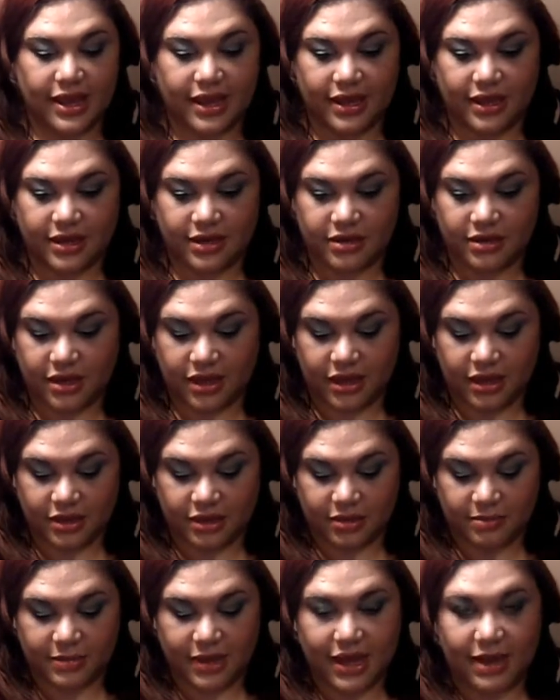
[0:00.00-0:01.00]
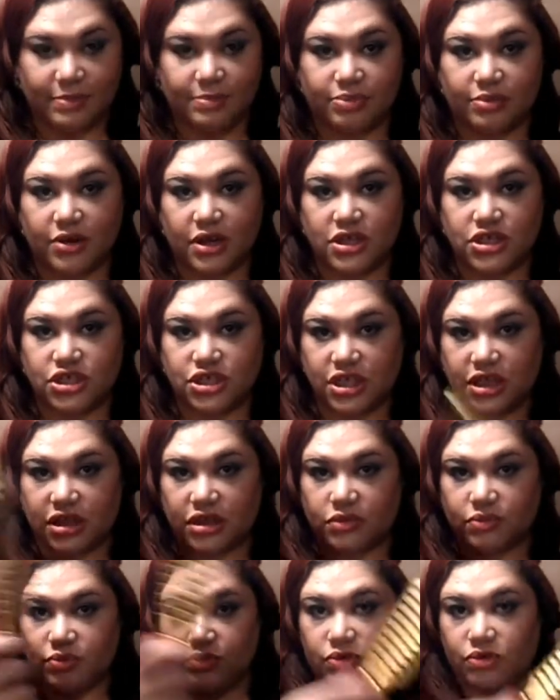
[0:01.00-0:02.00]
and I brush
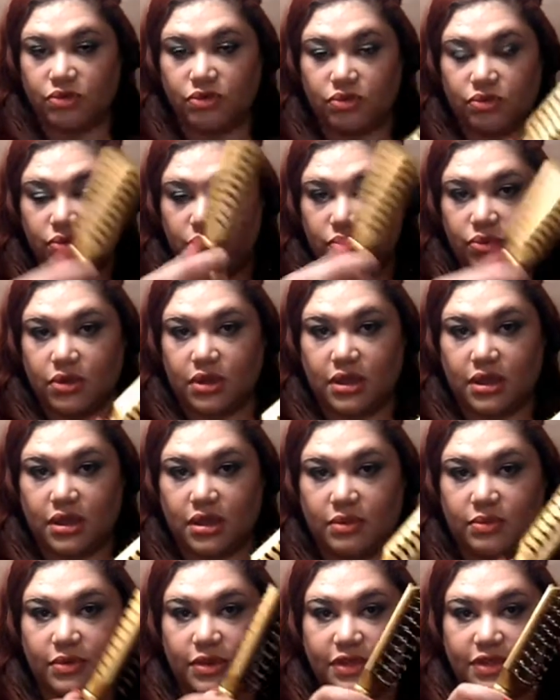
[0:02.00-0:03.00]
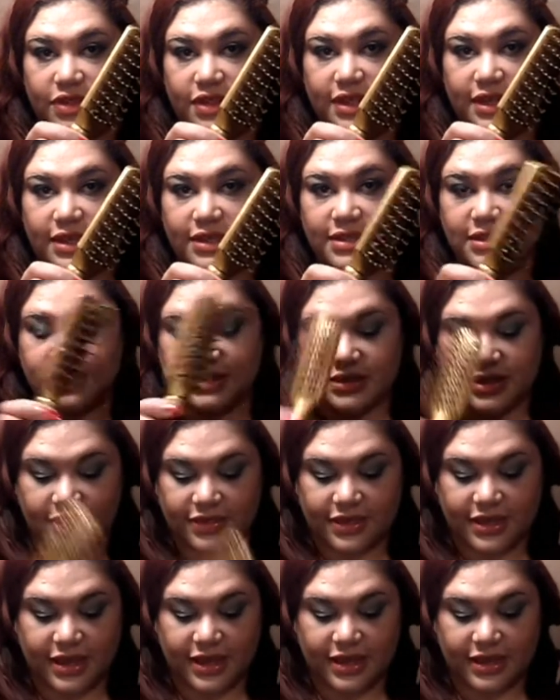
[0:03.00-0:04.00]
it through with this,
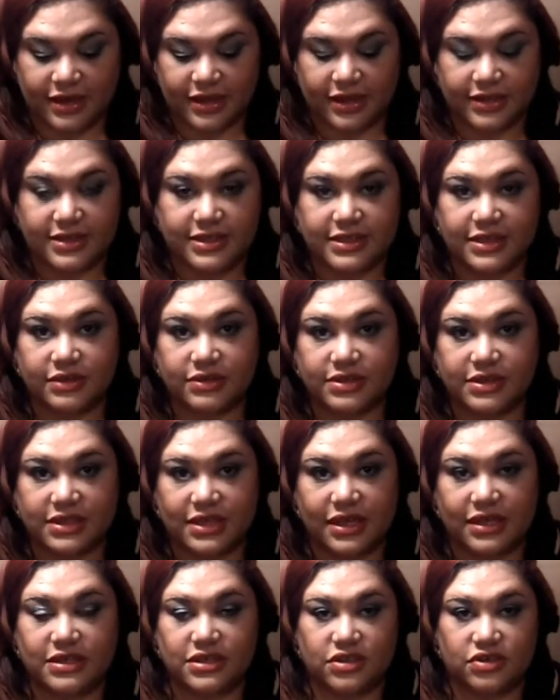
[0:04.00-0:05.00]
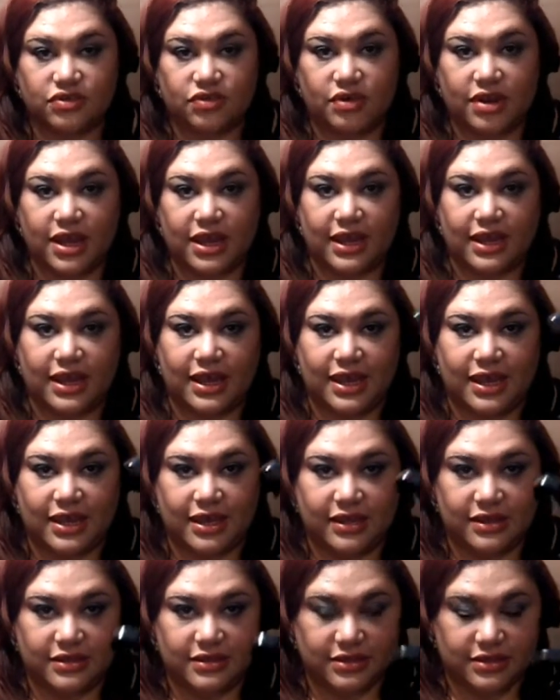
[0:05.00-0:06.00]
then it still stays straight,
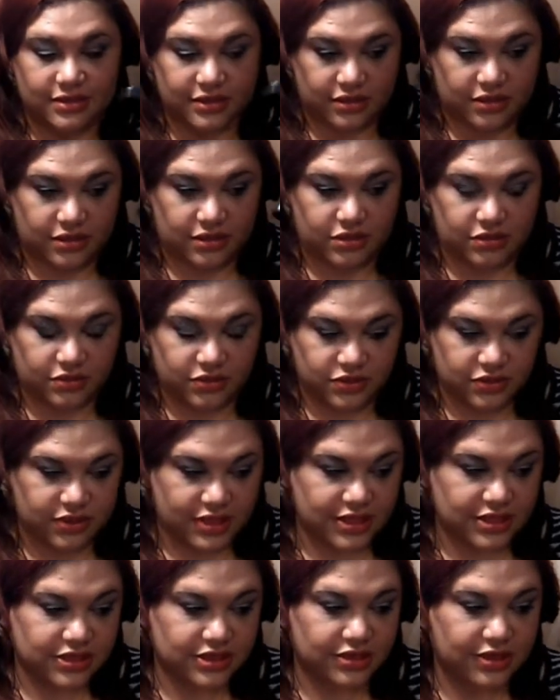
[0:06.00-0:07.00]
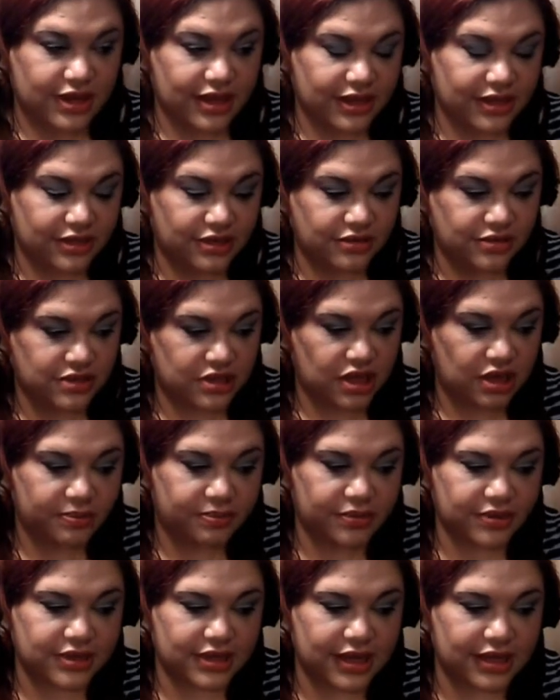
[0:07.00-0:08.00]
and so that's good. I can use
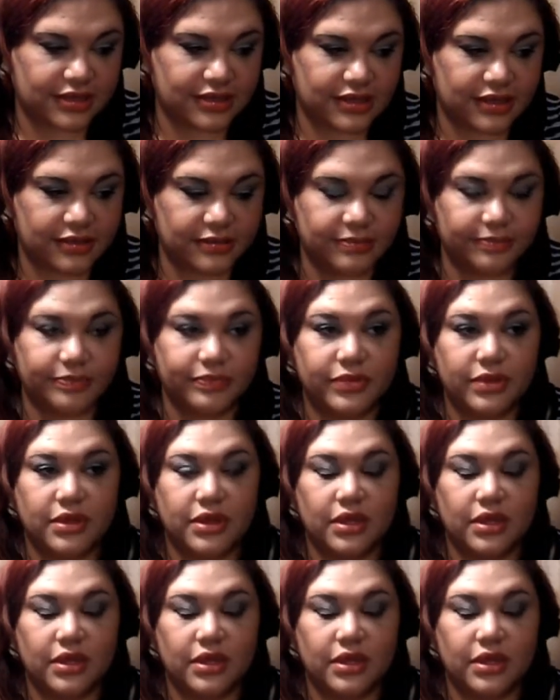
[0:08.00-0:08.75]
heat protectant.